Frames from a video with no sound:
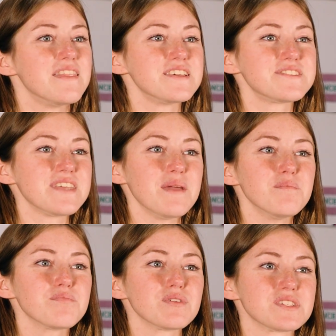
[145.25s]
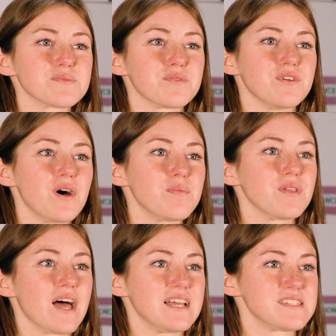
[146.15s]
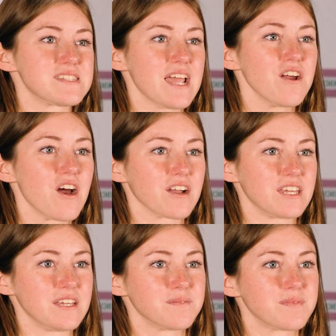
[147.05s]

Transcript: The same principle applies to air hockey.